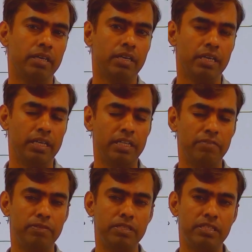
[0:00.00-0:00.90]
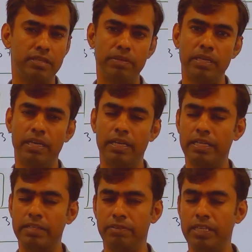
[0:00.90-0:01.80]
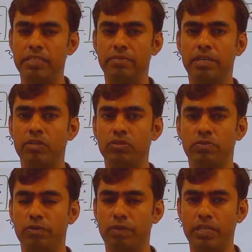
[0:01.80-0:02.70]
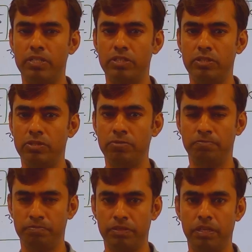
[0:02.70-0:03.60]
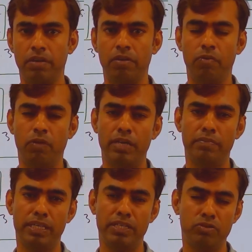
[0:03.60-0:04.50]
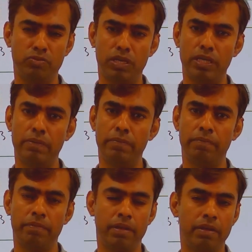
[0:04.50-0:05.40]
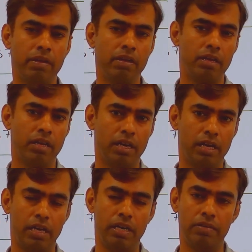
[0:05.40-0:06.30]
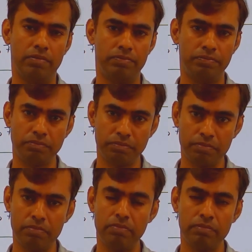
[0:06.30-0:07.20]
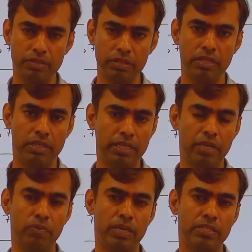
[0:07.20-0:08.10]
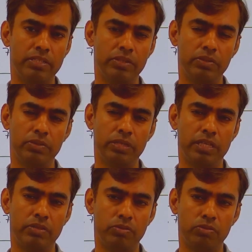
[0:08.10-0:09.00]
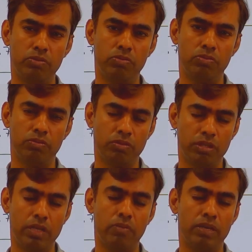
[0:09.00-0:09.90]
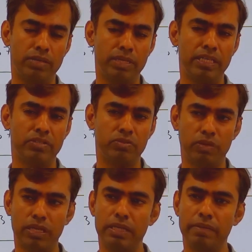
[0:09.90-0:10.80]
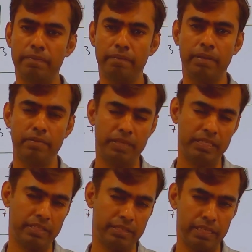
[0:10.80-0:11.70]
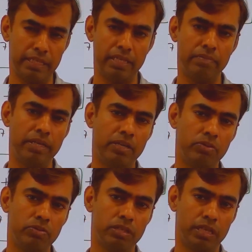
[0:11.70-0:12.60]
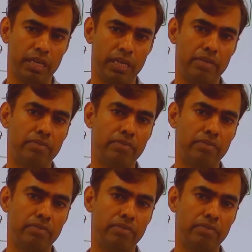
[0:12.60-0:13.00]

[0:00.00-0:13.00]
in a difference table identify the values of a y0, y minus 1 and del y0, del 2, del y minus 1 means the central values and